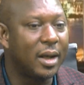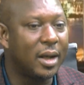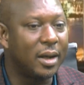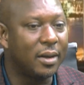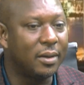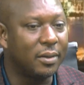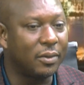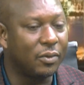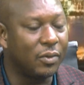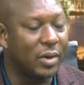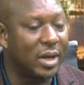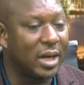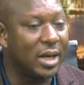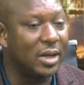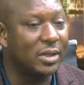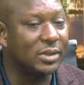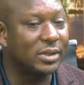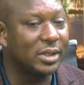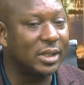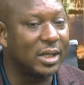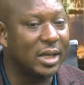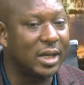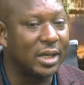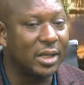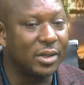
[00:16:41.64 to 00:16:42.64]
When I was
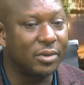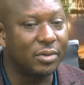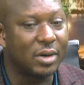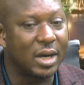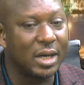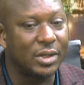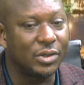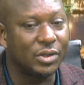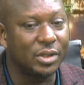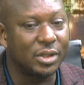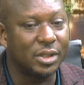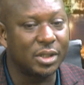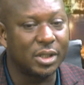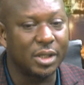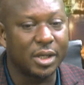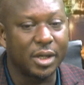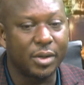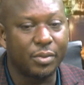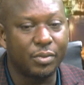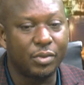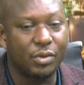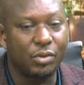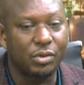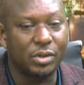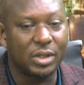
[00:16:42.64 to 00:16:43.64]
an undergraduate in
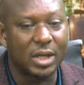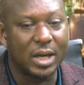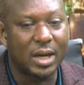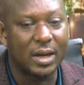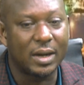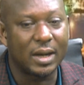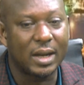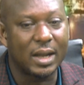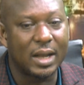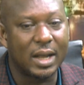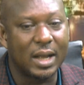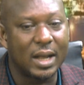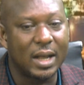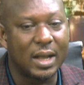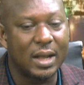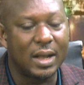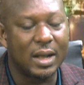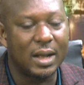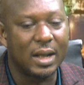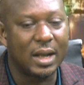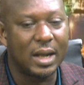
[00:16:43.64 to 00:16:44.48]
ABU's area,